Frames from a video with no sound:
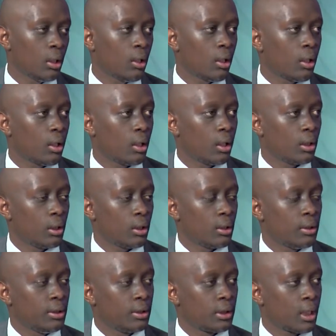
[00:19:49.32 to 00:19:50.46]
Uh,
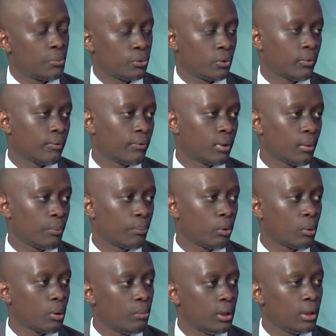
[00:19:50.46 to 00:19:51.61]
in terms of uh,
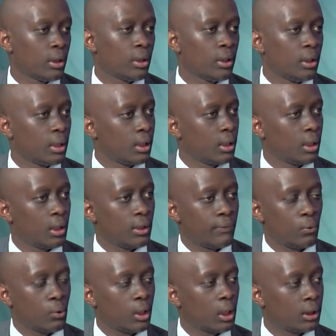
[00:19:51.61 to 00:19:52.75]
probably the if
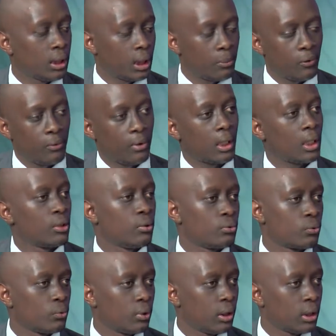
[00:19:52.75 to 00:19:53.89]
you look at the number of
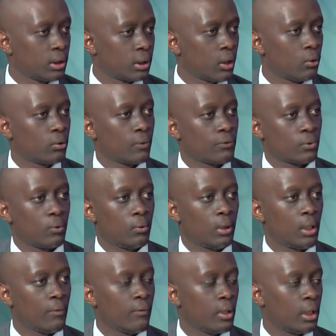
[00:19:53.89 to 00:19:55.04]
graduates who get out of school
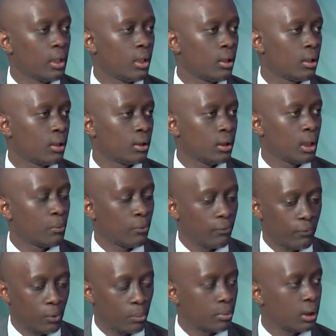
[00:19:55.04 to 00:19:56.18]
every year number
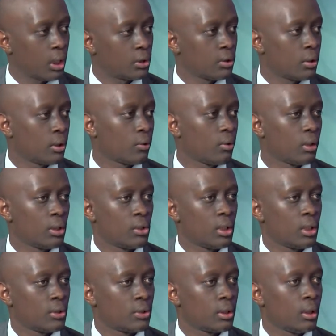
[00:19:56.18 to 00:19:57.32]
from tertiary
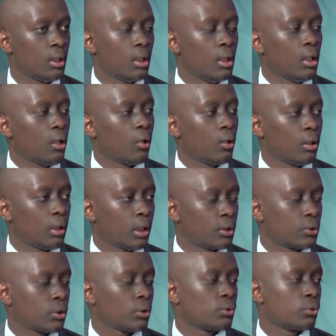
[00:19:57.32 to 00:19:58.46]
colleges all
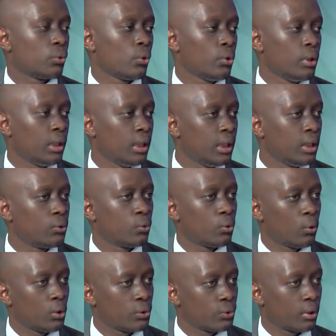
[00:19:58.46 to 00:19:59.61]
that so you need
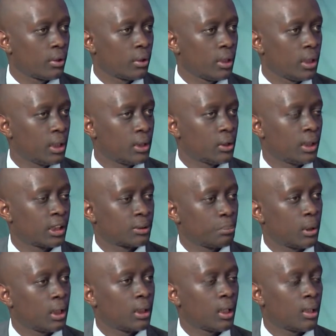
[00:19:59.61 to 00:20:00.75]
to also create and
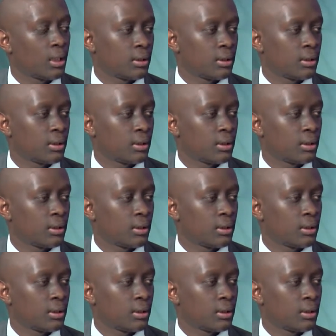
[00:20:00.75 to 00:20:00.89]
expand other